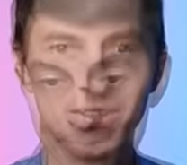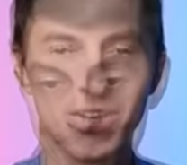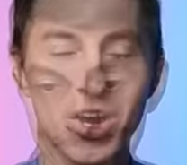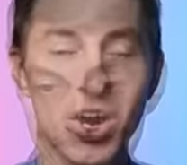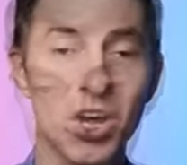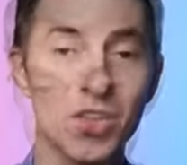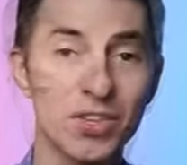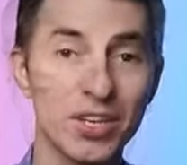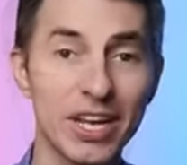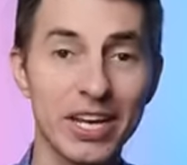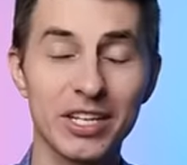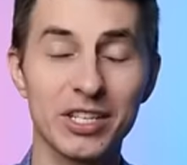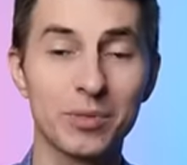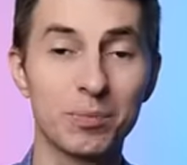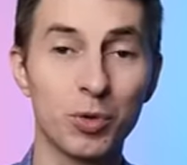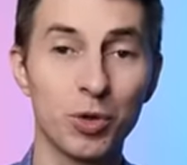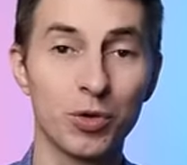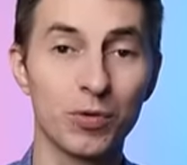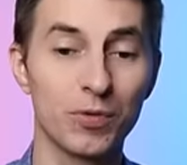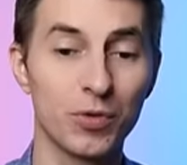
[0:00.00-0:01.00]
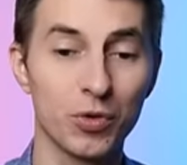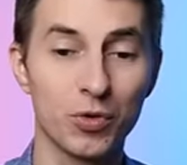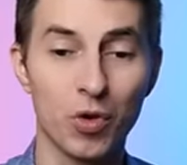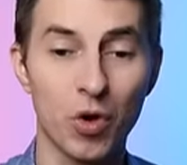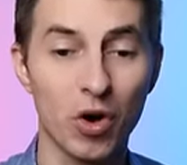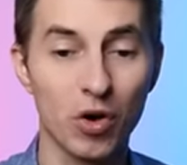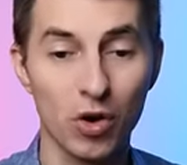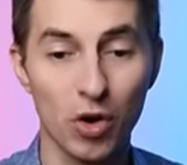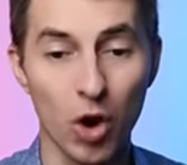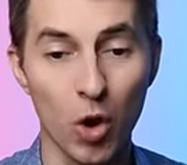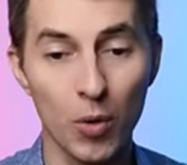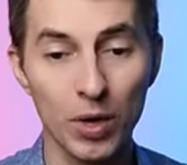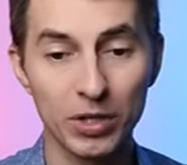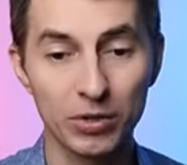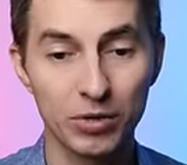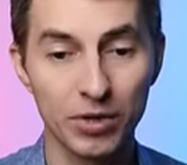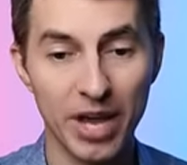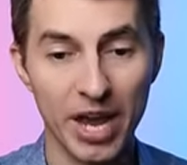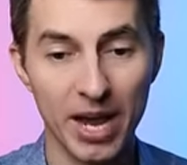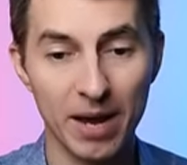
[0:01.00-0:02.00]
On the next move, you are going
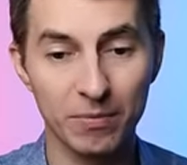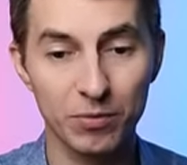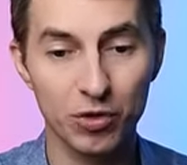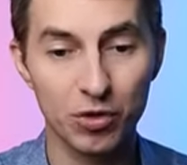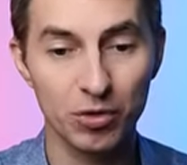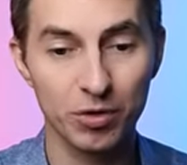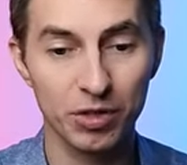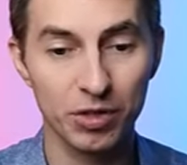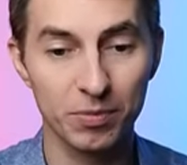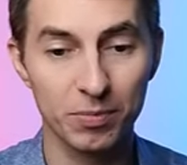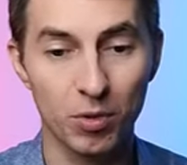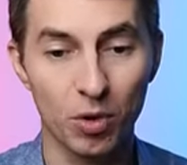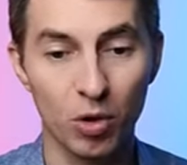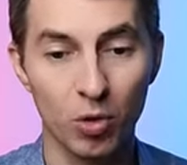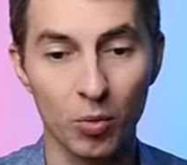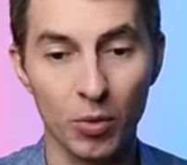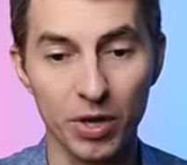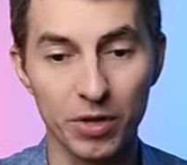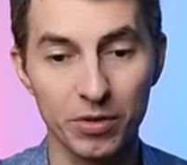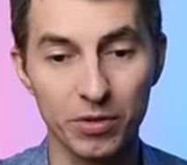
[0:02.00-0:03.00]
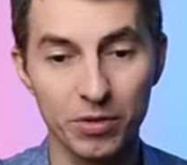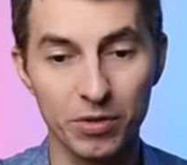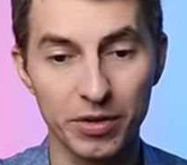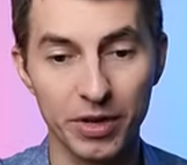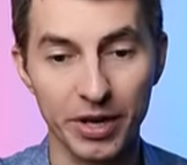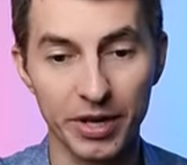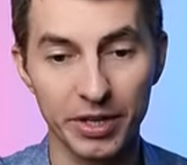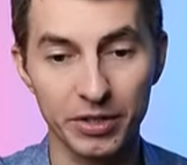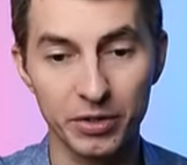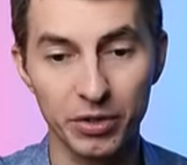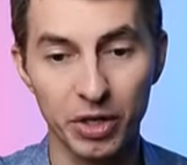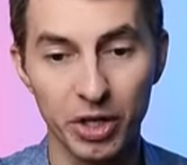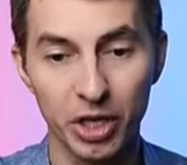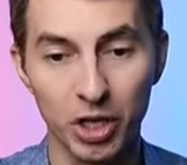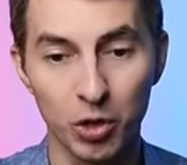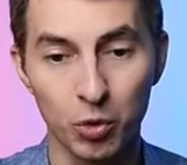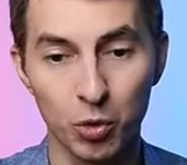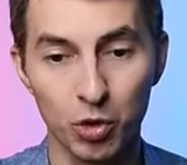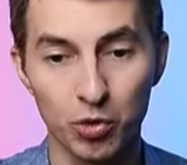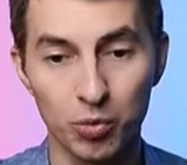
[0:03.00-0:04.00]
to capture this pawn with your knight,
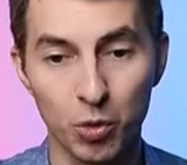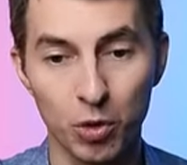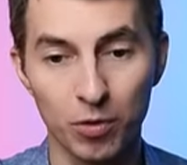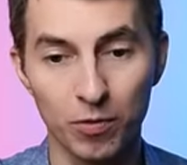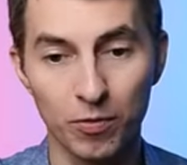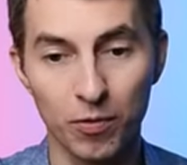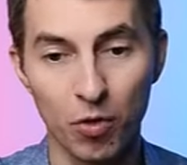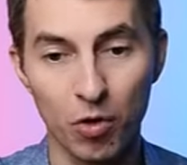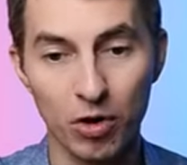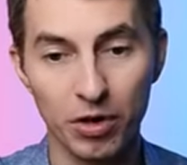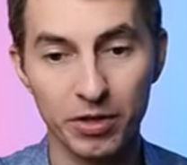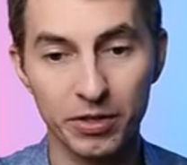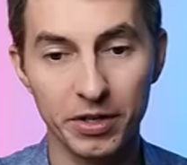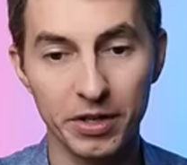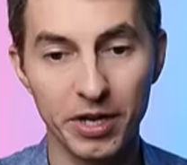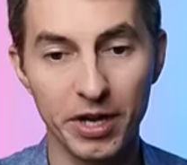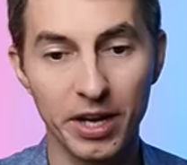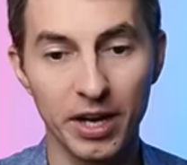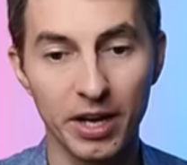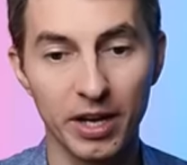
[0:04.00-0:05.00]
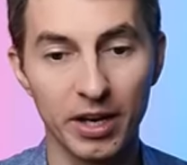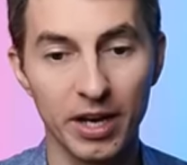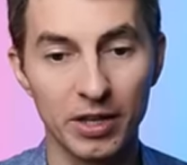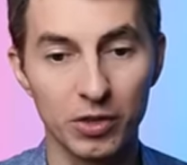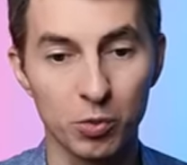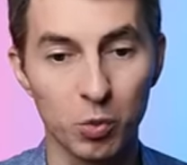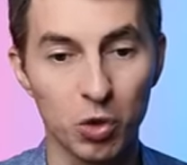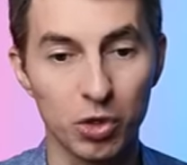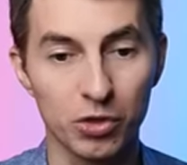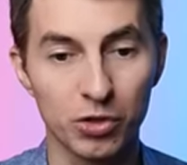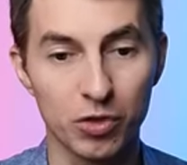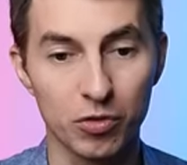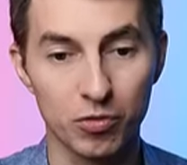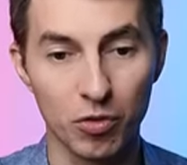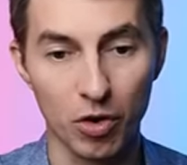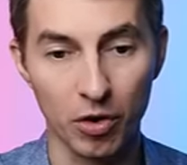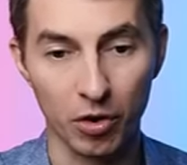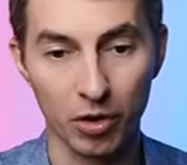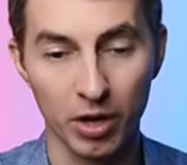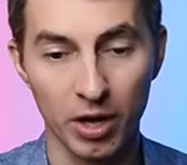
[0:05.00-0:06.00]
which will fork the king as well as the
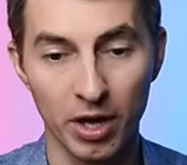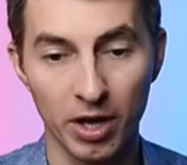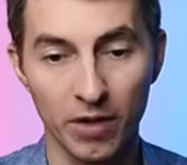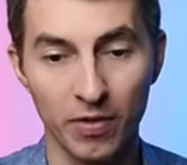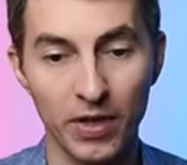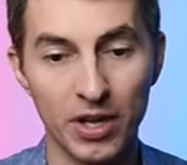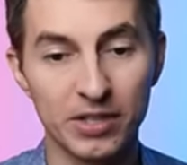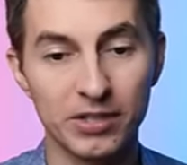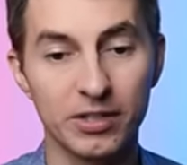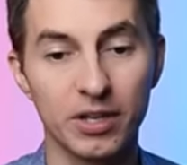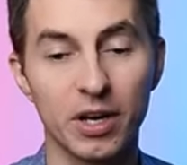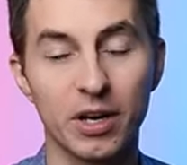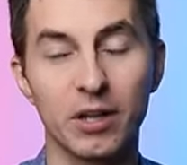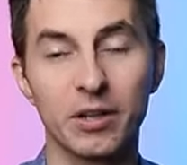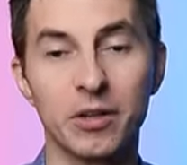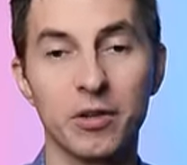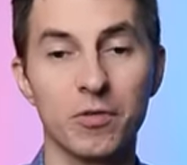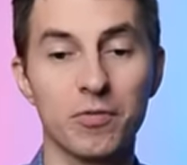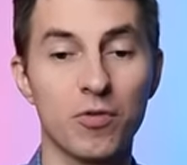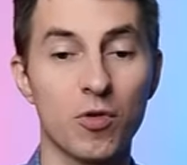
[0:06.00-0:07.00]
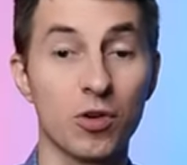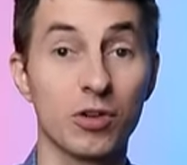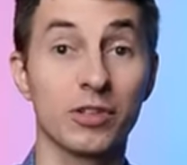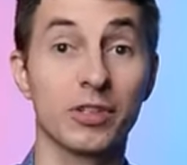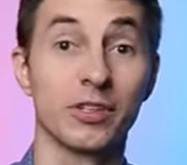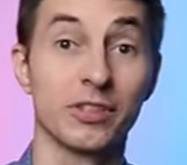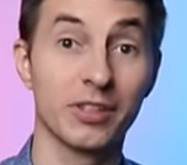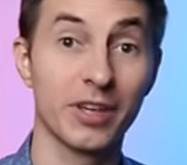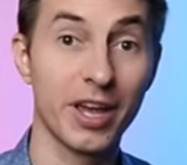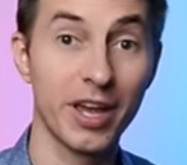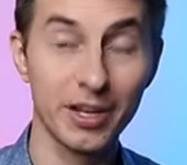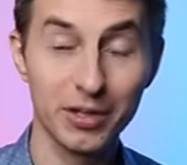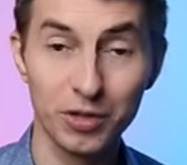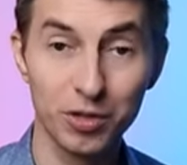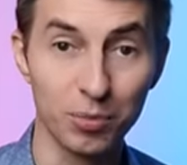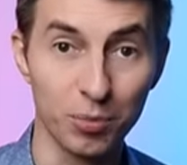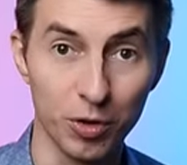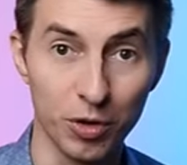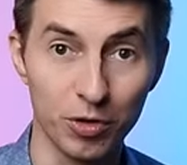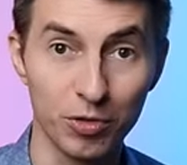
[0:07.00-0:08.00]
rook. Thus, not only you force his king to
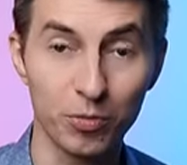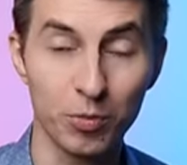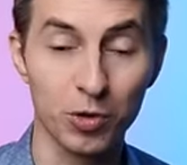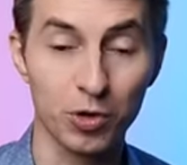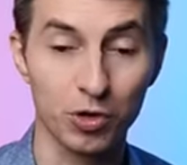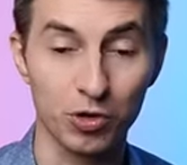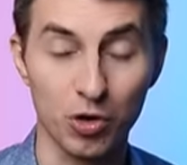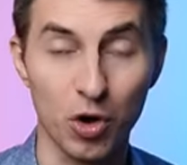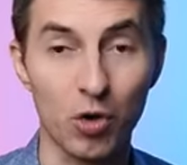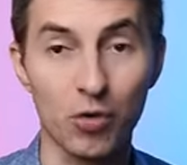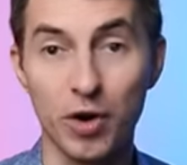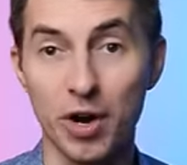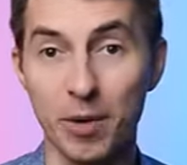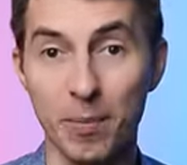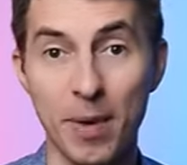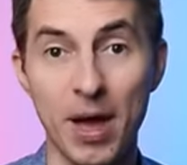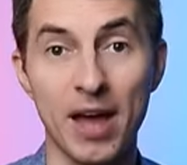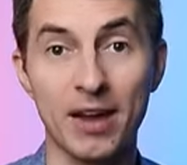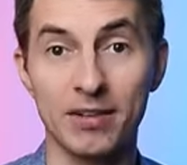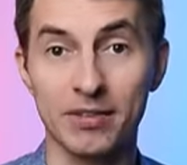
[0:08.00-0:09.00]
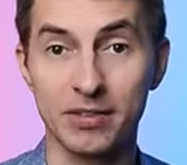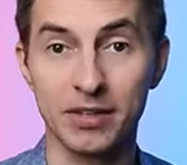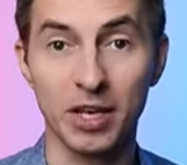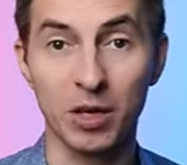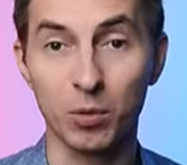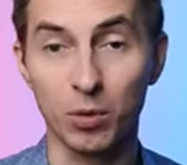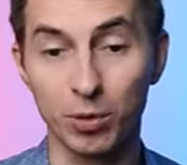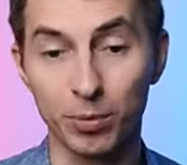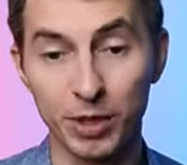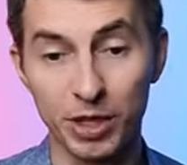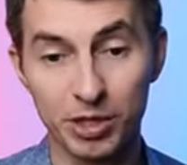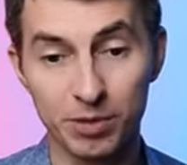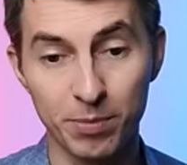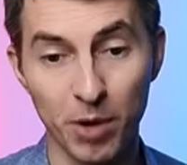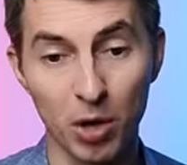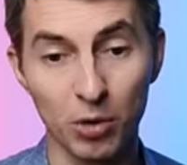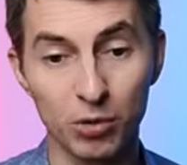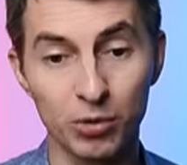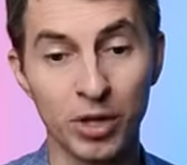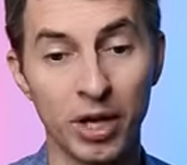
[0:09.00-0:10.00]
move, which is already bad as the king will be
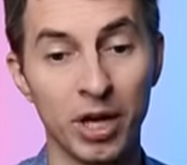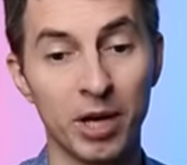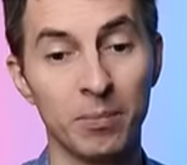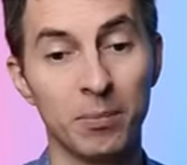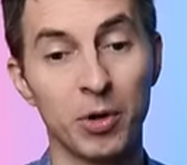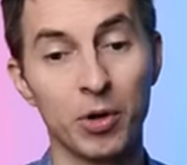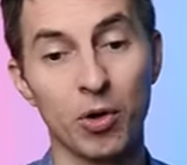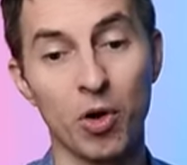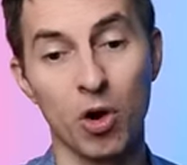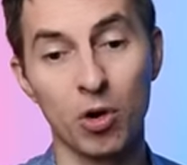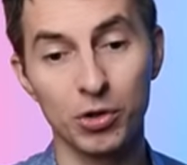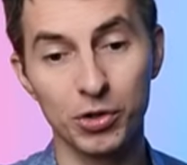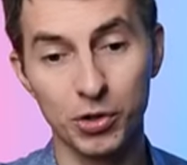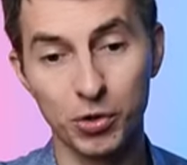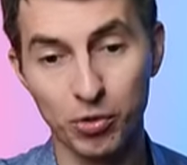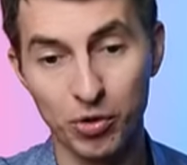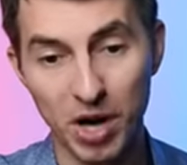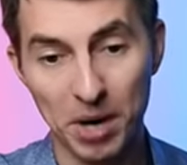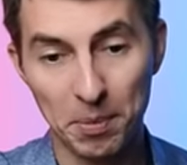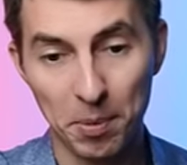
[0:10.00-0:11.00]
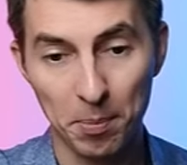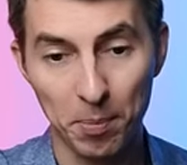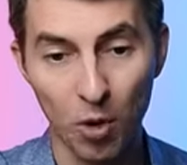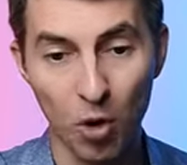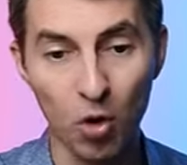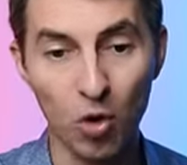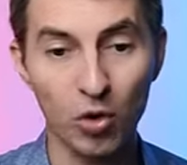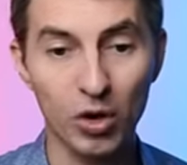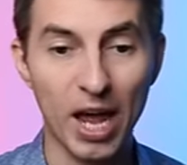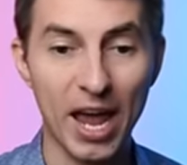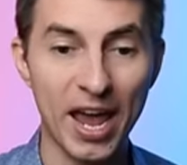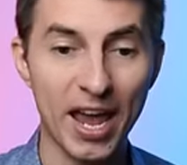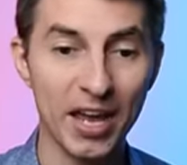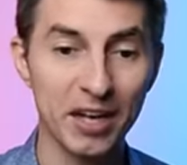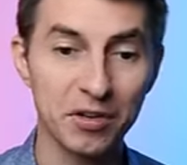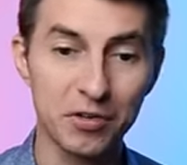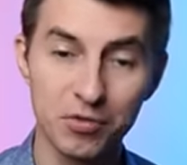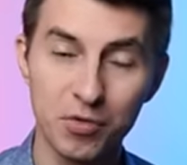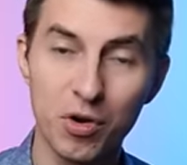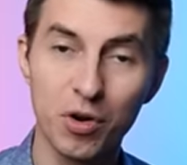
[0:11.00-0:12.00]
exposed, but you also grab a pawn and
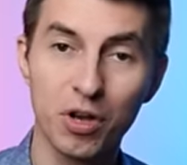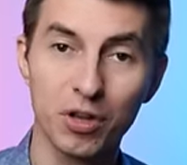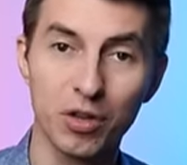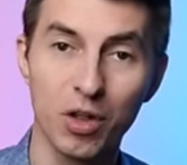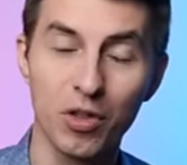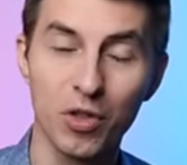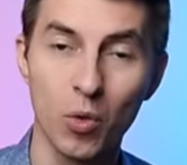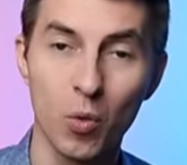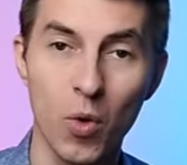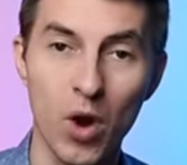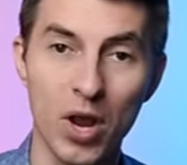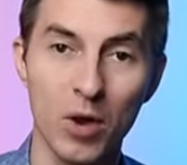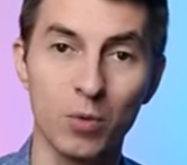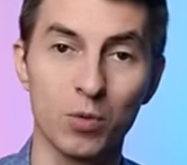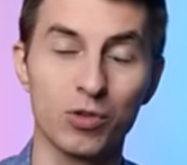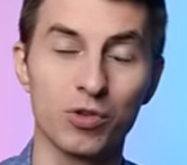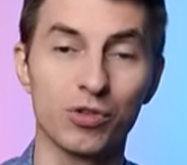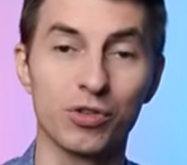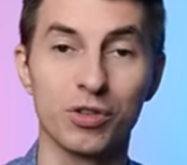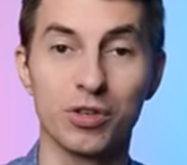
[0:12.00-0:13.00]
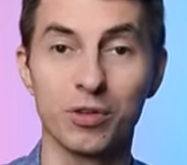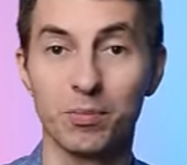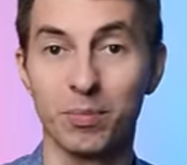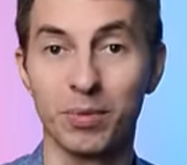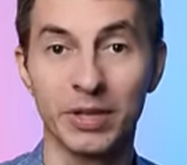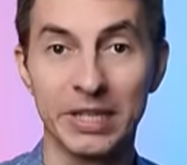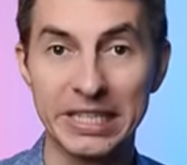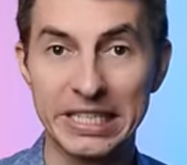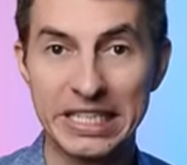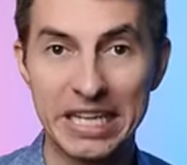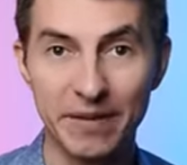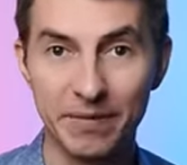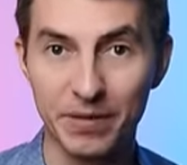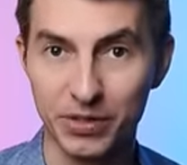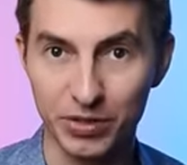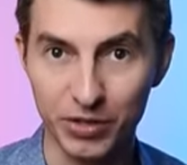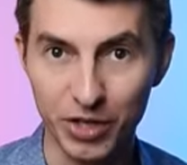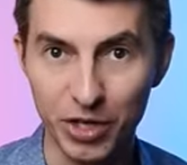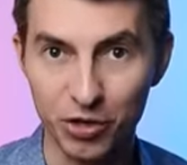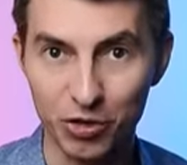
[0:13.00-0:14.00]
a rook along the way, which is a complete
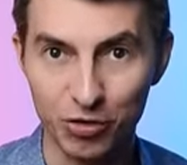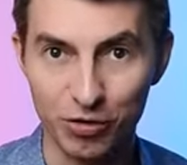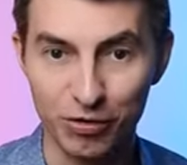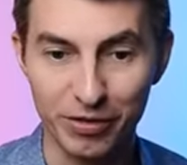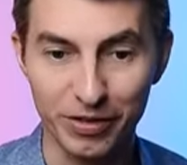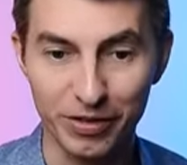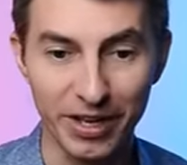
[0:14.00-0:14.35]
devastation.